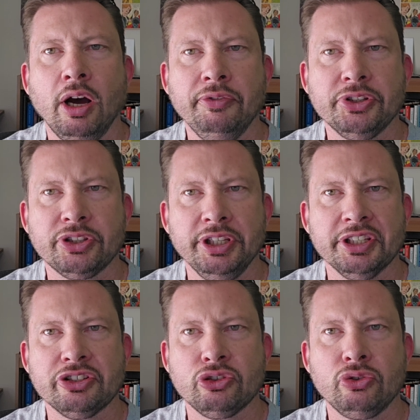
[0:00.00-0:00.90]

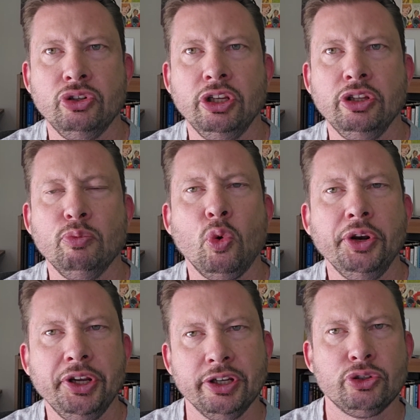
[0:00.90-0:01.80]
obviously, it's the
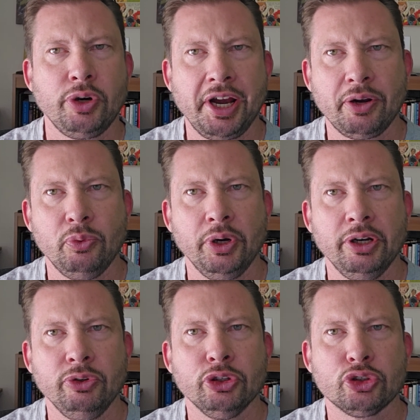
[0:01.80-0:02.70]
more you can track
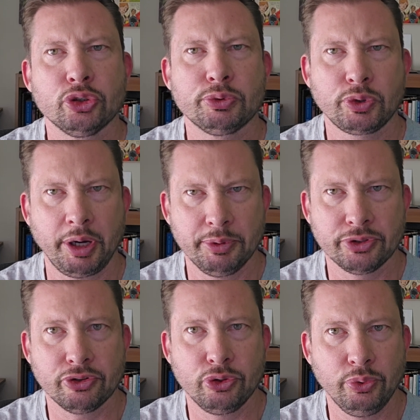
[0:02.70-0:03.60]
what your
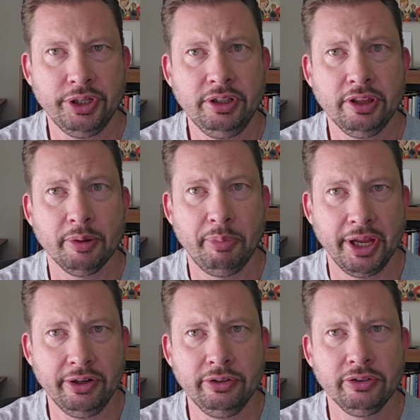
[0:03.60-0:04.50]
subscribers are doing, the
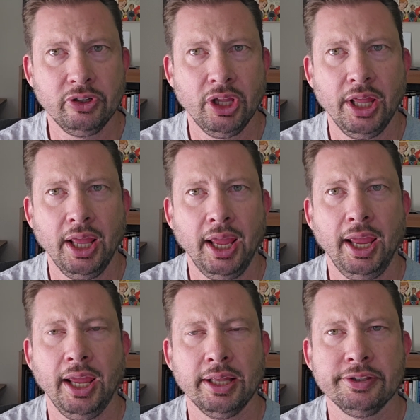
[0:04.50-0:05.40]
better.
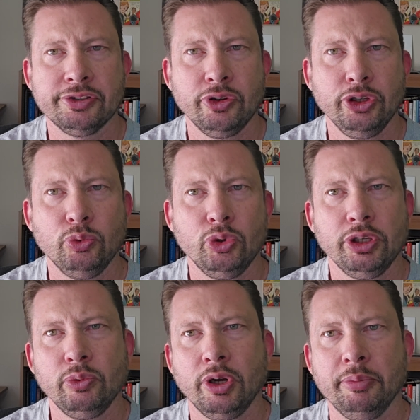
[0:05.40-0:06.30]
And so you
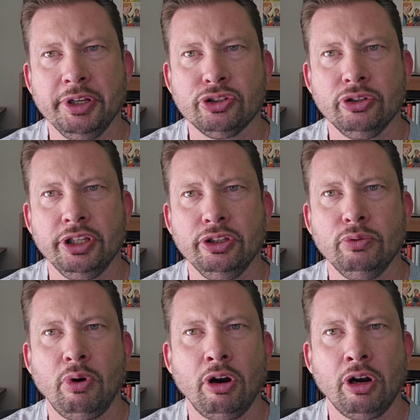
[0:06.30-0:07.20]
really want to make sure that
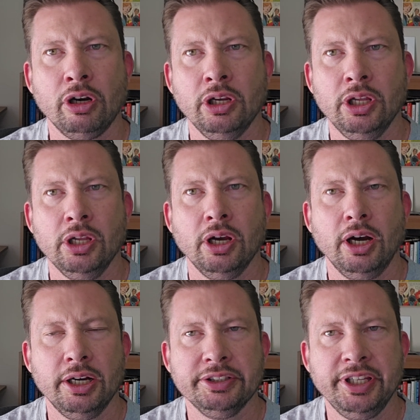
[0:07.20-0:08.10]
you are
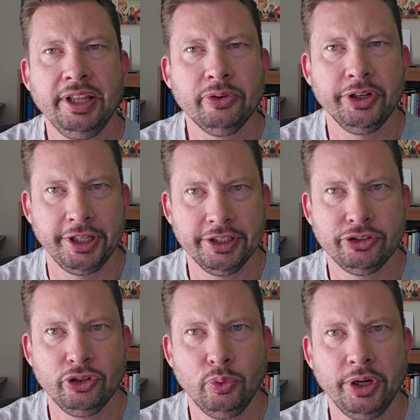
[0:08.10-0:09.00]
tailoring
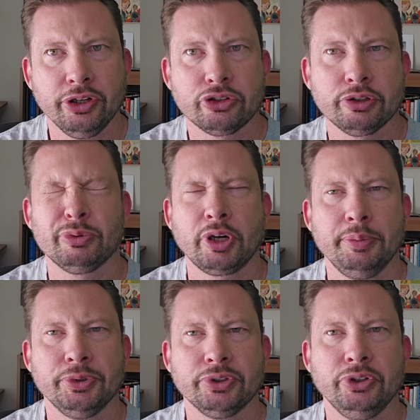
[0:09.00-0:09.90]
it to what your
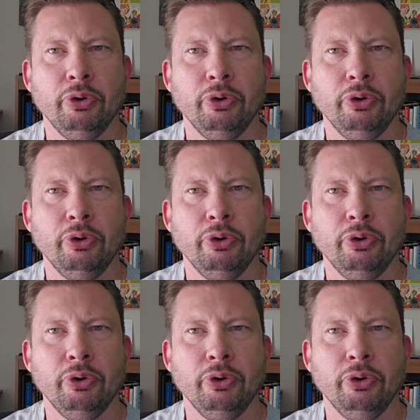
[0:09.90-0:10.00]
subscribers